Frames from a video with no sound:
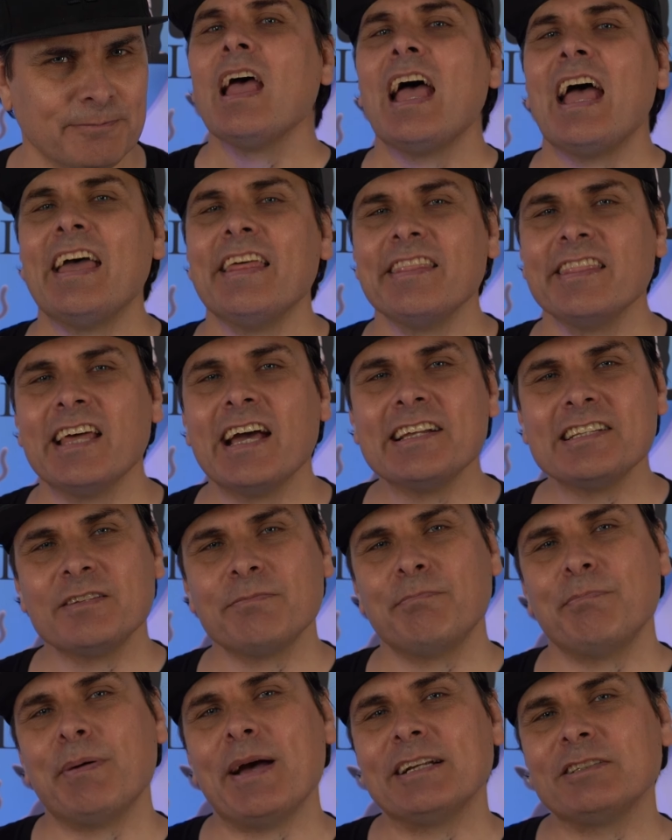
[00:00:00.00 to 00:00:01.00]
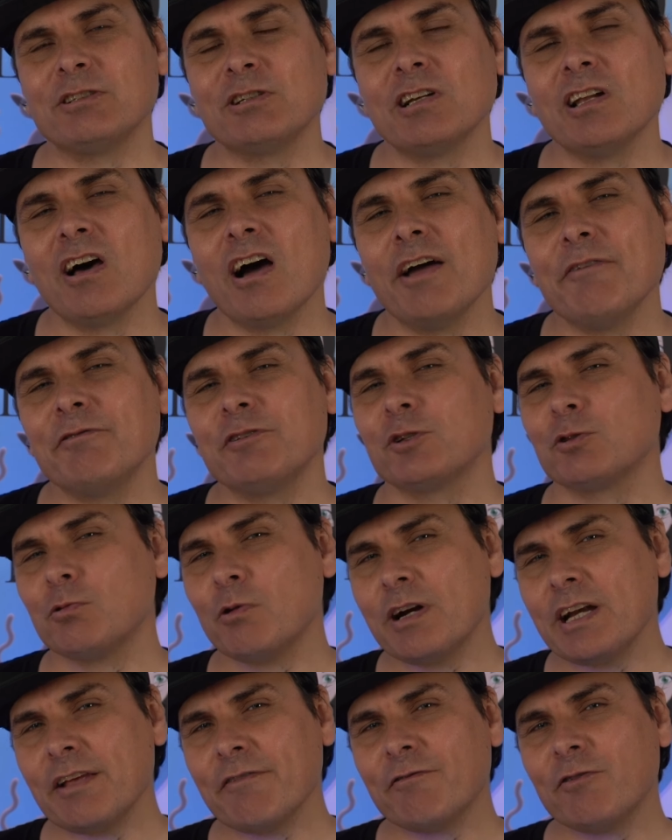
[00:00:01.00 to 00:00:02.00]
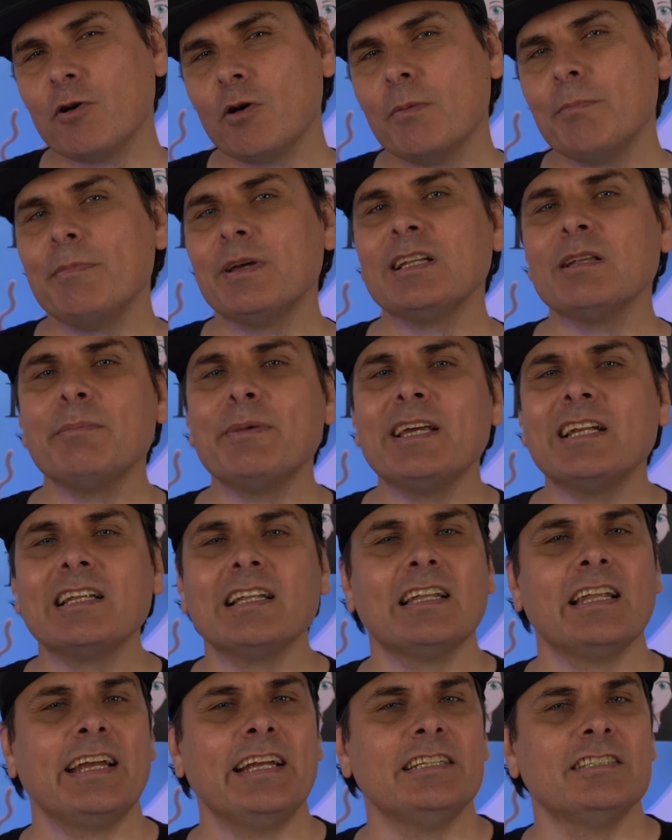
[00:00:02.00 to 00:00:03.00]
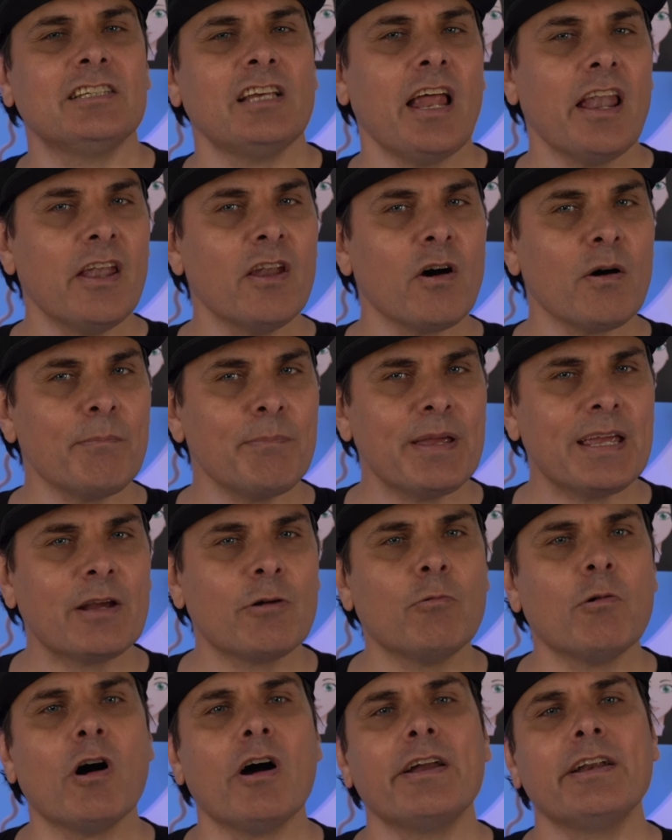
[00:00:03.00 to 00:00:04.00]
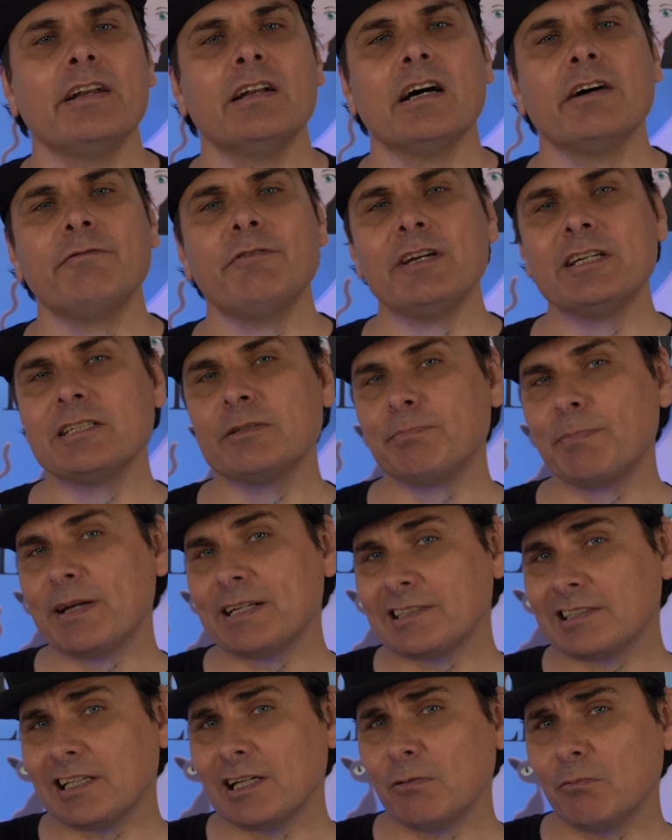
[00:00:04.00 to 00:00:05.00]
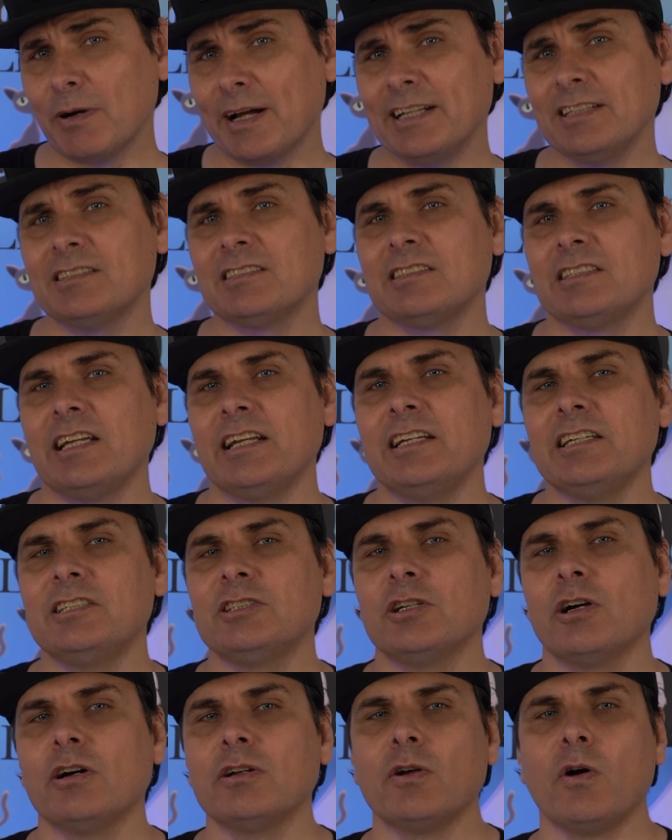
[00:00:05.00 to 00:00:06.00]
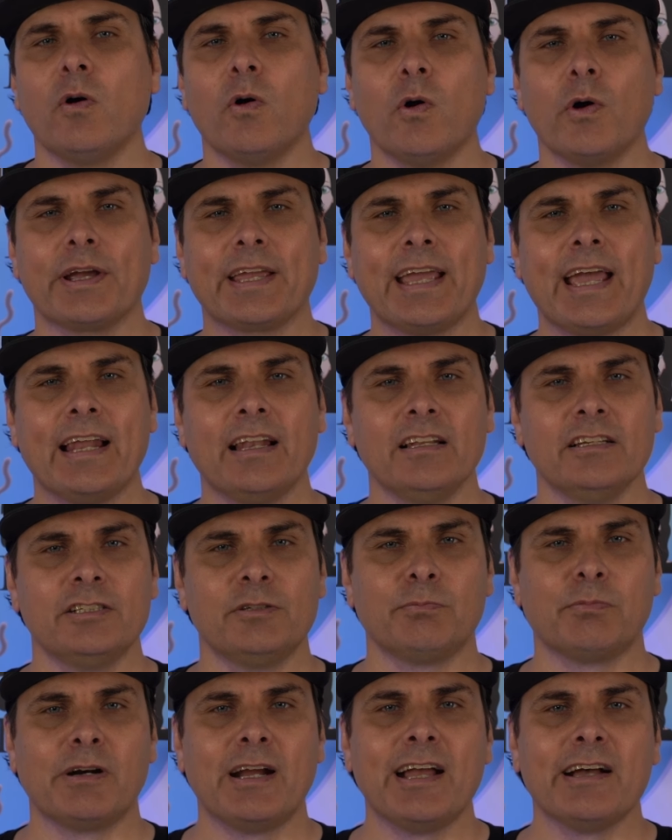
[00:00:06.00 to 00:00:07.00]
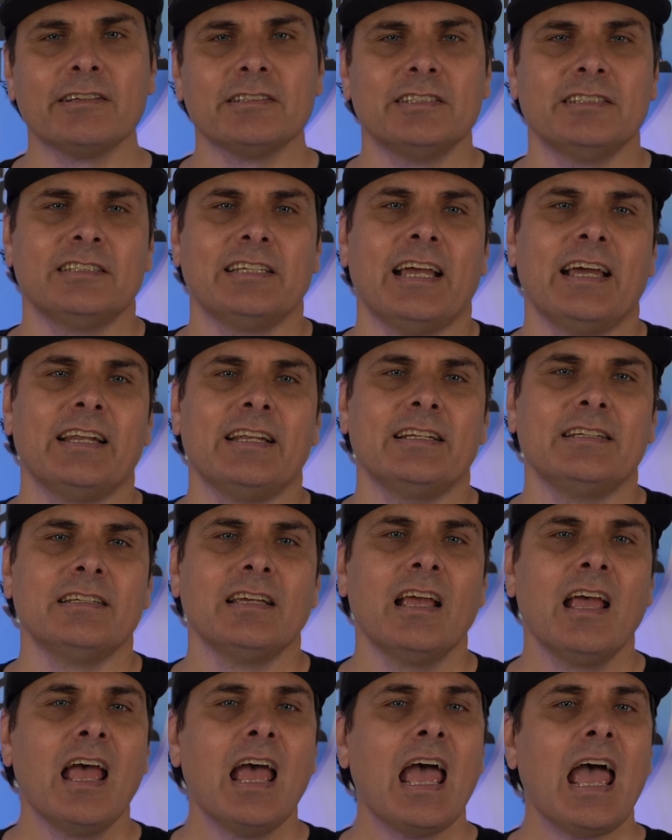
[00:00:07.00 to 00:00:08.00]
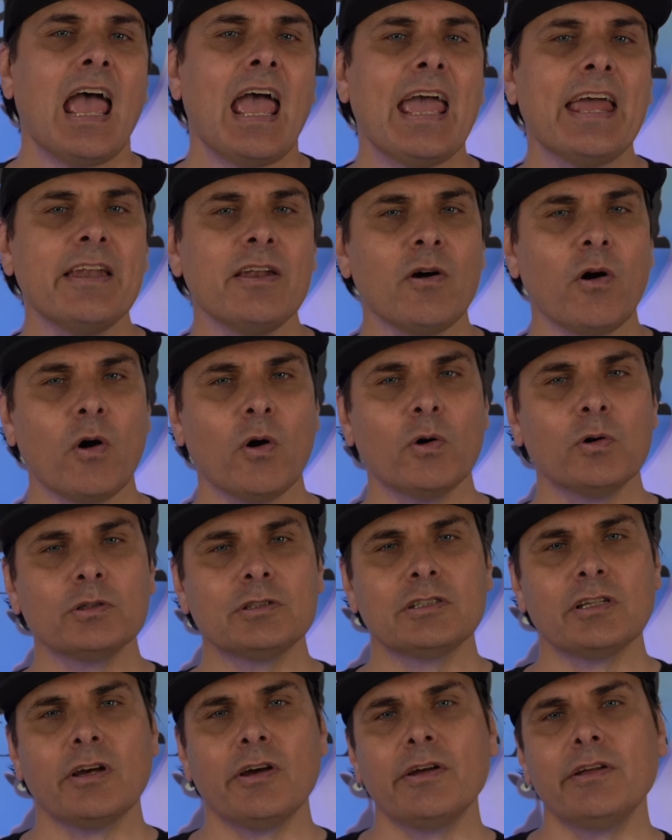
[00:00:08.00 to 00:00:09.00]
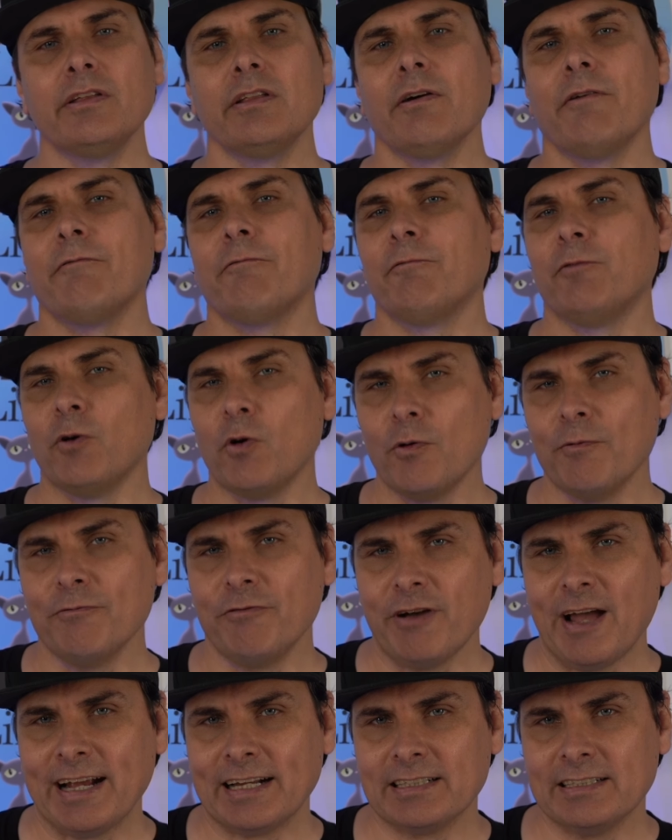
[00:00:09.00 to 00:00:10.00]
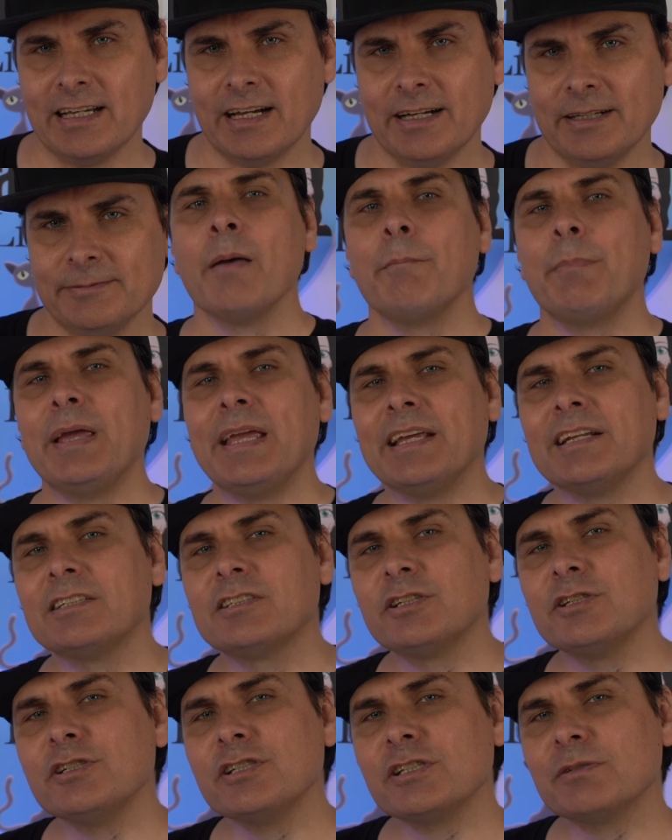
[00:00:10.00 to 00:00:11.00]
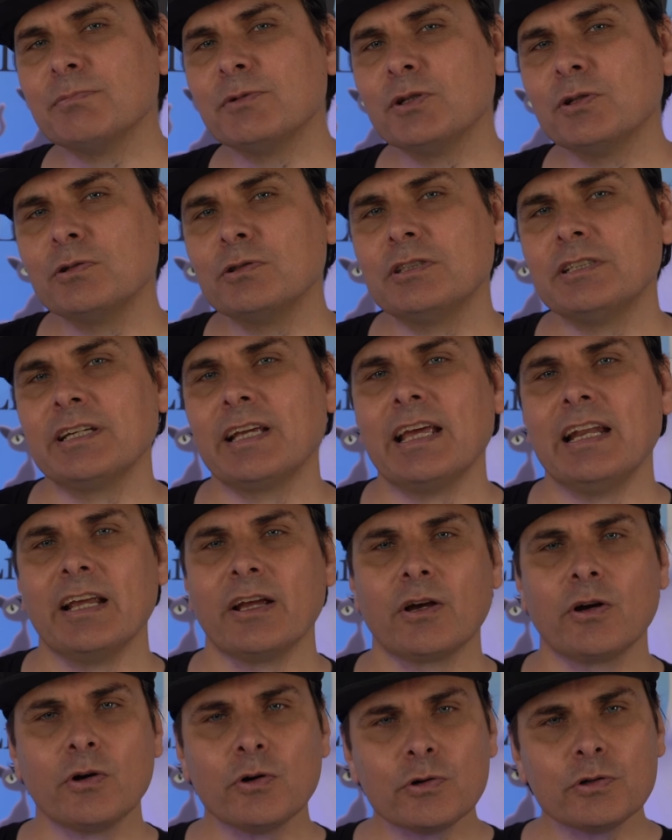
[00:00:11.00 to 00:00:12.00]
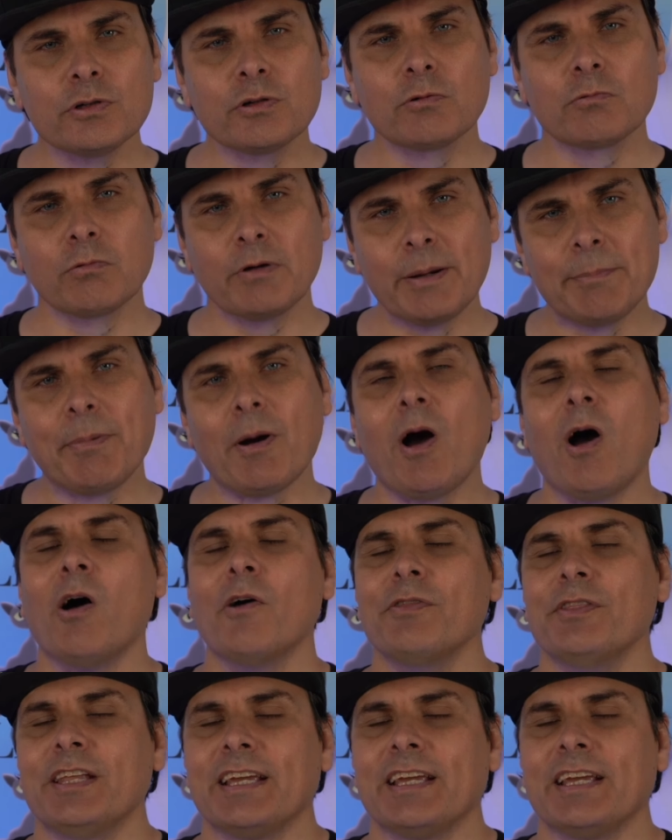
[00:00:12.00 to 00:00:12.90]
And that's battery life, 24mm lens not being wide enough, especially when steady shot or catalyst browse is added, and also form factor, being too small to get a good grip on